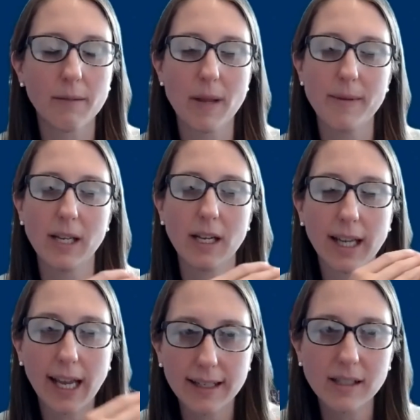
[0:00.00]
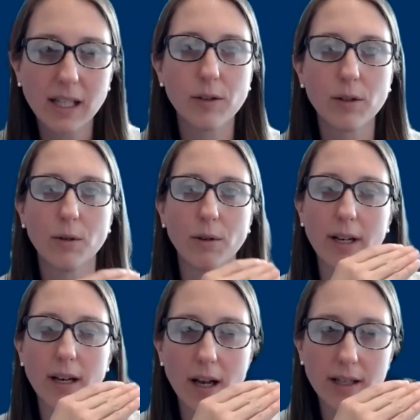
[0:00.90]
maybe a case level
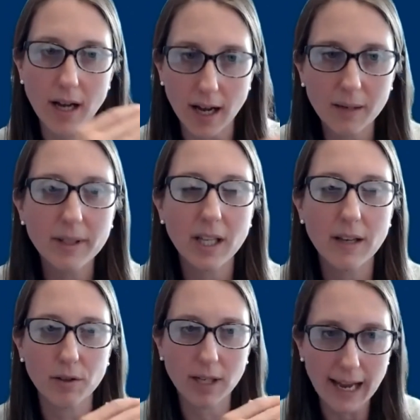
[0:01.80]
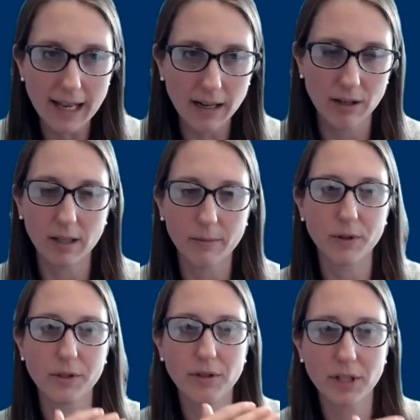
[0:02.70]
or a document level catalog, more
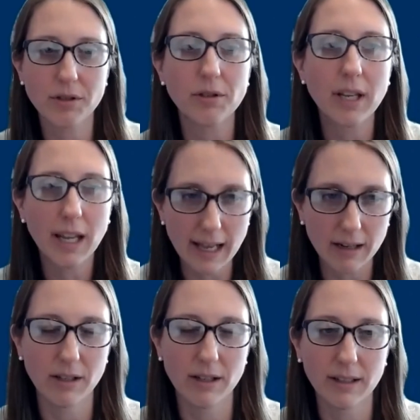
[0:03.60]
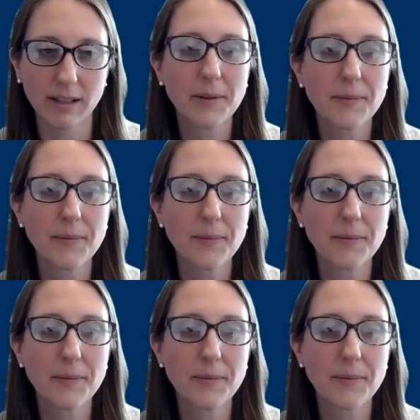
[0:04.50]
traditional catalog.